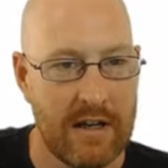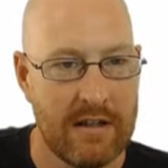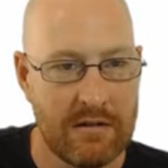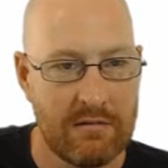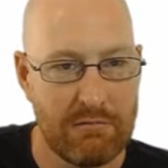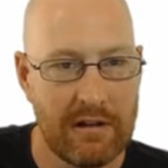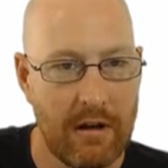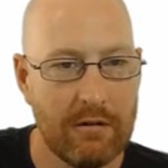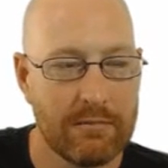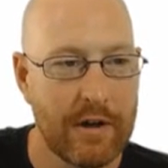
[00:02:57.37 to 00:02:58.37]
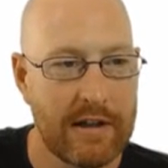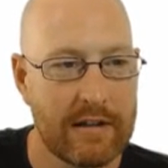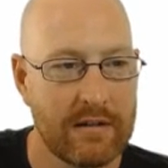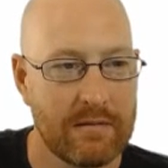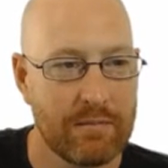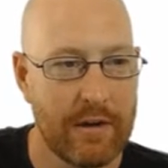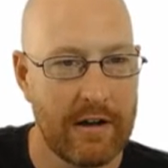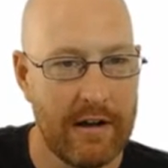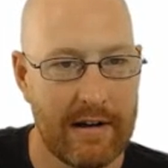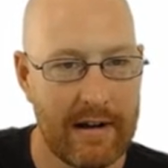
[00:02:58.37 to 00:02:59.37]
It's reloading pretty
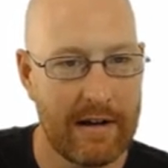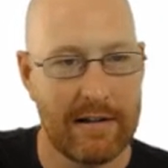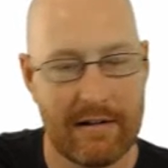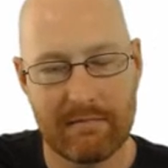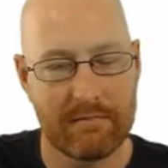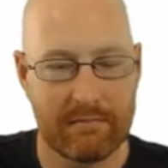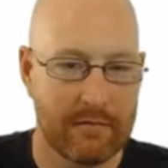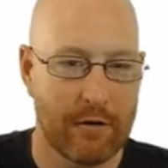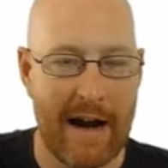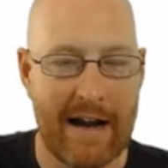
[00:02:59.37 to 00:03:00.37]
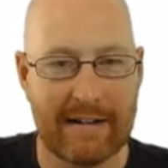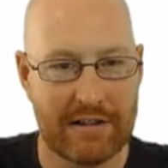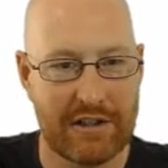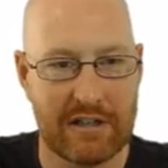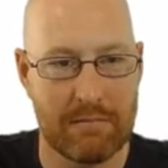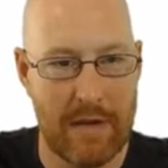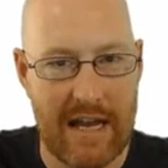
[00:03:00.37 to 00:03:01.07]
good. And granted, it's just